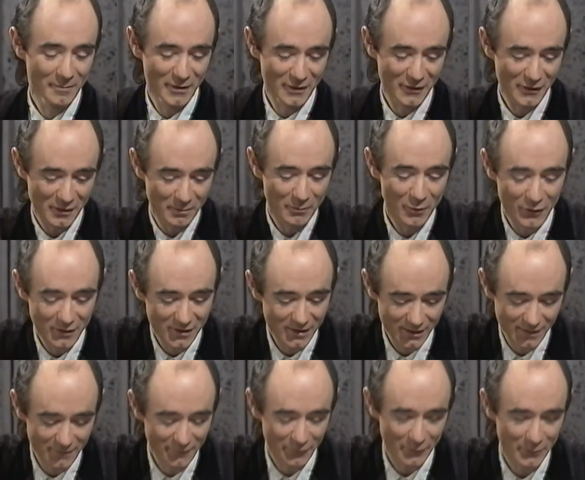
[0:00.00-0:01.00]
mean, the
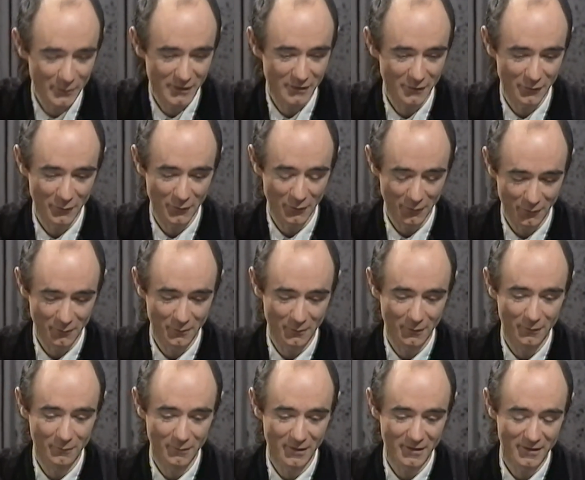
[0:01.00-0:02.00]
smallest influence
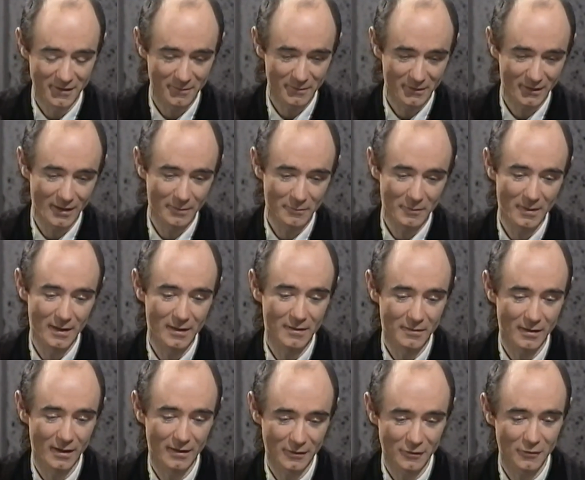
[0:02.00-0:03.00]
or one of them that come to mind
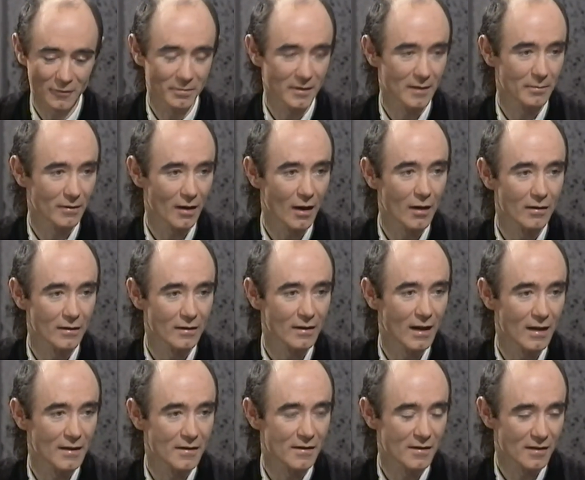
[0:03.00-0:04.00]
is like two people holding
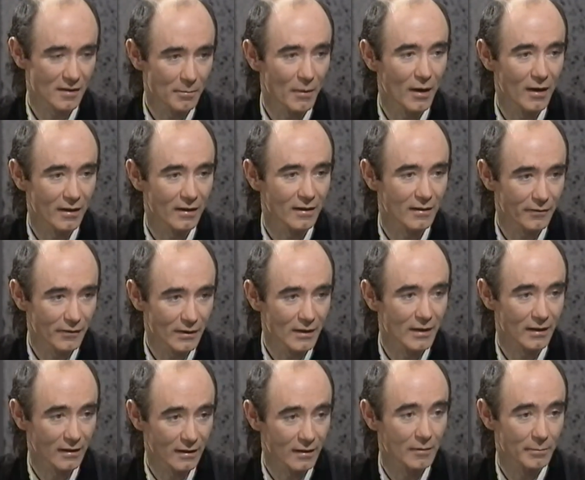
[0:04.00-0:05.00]
hands and smiling and
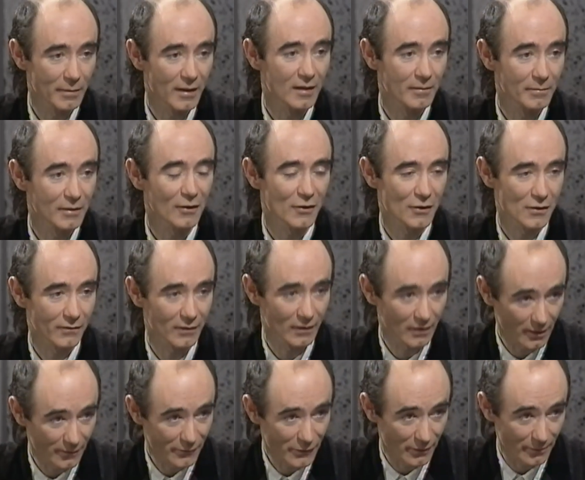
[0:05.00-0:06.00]
feeling a little better because of a
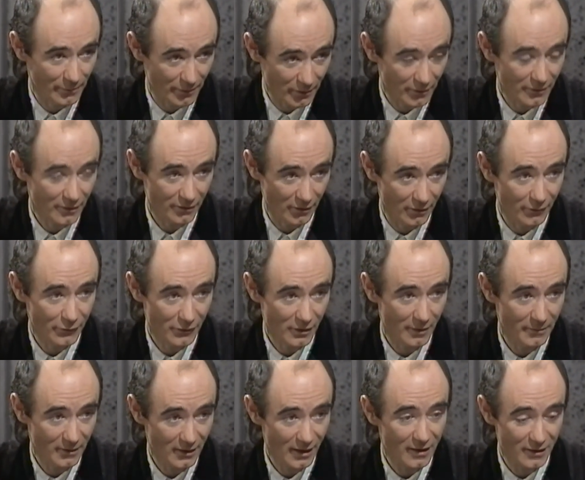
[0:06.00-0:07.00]
love song or
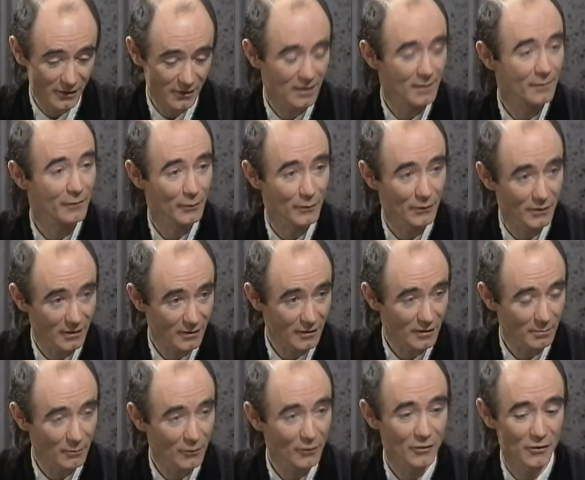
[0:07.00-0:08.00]
something. That is an influence in the
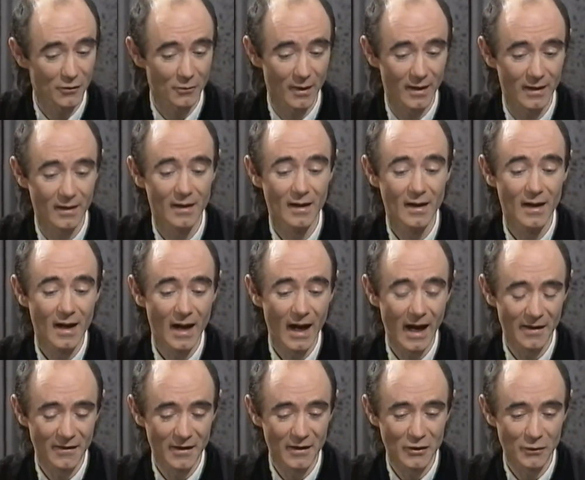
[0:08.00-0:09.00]
smallest way.
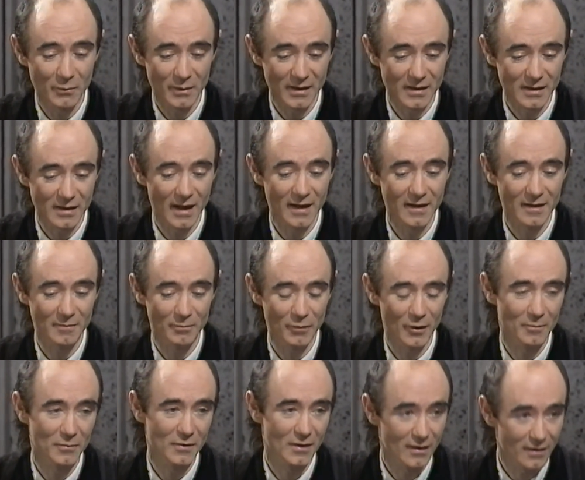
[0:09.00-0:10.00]
And then to extend it,
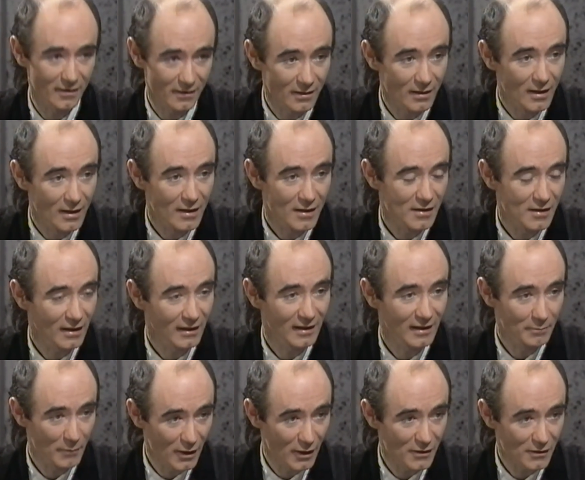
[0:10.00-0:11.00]
Bob Dylan
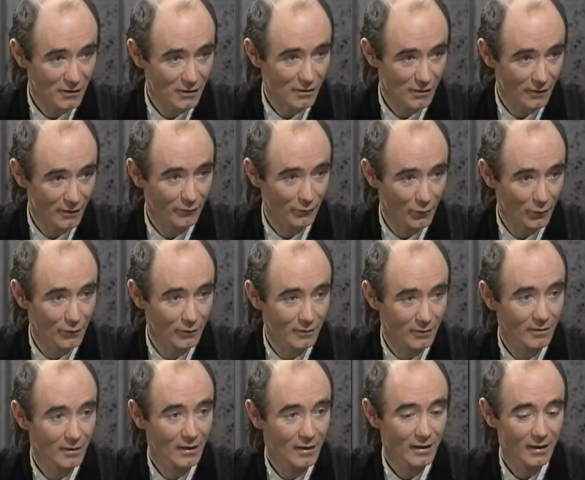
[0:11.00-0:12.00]
singing "Masters of War"